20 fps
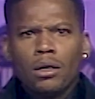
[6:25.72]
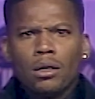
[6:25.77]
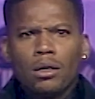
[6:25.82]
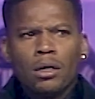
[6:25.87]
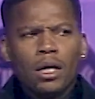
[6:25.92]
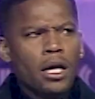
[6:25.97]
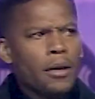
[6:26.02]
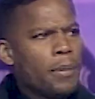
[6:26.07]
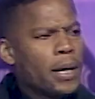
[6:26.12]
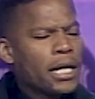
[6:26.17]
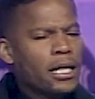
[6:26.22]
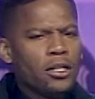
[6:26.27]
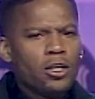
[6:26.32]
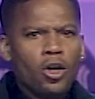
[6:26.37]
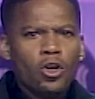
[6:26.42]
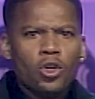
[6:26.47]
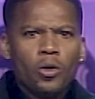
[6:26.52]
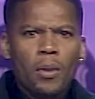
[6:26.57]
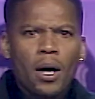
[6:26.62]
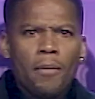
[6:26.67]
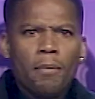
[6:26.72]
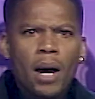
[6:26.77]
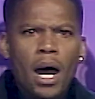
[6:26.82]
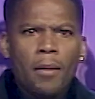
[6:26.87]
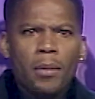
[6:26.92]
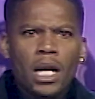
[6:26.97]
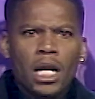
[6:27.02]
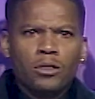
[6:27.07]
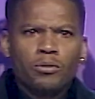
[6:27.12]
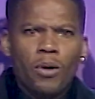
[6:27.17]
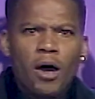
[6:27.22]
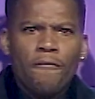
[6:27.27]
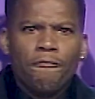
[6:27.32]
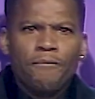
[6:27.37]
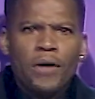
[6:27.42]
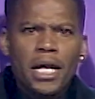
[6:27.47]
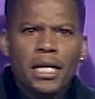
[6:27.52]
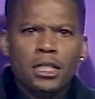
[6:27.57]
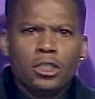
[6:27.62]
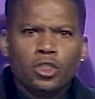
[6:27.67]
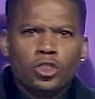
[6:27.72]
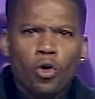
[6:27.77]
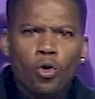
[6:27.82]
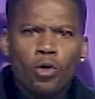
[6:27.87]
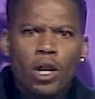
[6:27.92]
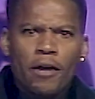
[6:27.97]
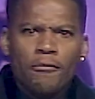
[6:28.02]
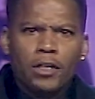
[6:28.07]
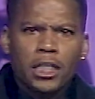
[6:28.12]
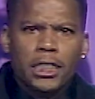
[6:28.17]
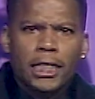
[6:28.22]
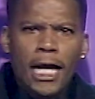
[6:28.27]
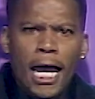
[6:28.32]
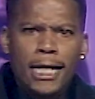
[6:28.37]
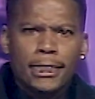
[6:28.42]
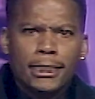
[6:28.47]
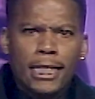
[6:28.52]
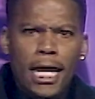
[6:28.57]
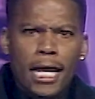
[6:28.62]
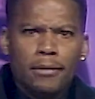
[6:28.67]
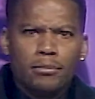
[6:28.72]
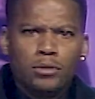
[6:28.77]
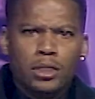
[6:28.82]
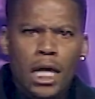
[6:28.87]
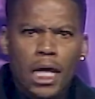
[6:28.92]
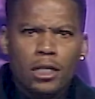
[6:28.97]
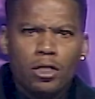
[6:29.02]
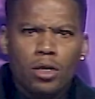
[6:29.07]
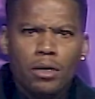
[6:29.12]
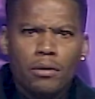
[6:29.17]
Everybody know you, my mama. That's why I'm fighting at school every goddamn day.